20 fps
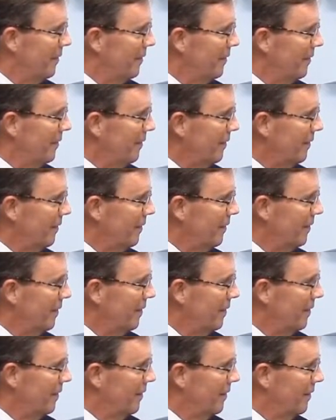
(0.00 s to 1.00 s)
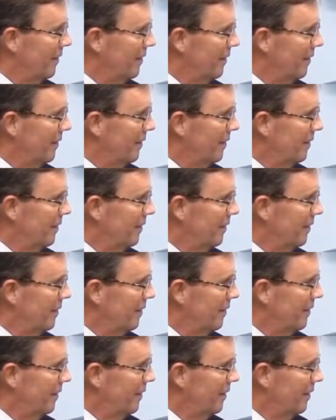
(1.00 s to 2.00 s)

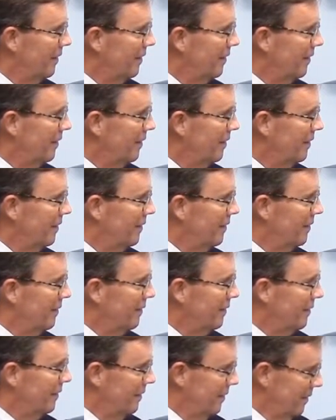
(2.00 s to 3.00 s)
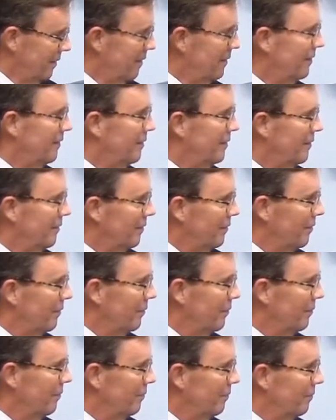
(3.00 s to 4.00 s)

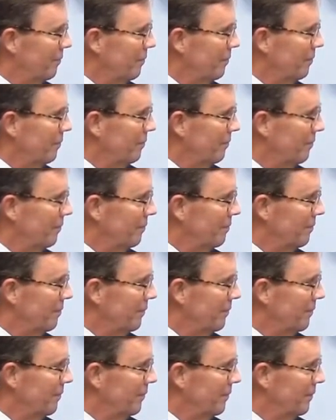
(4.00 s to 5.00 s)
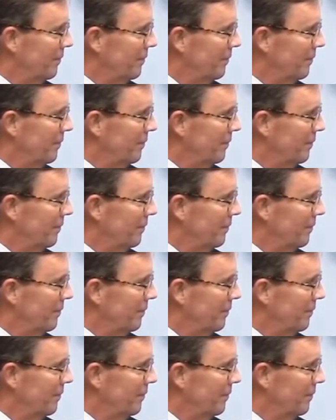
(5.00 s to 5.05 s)
This person isn't speaking.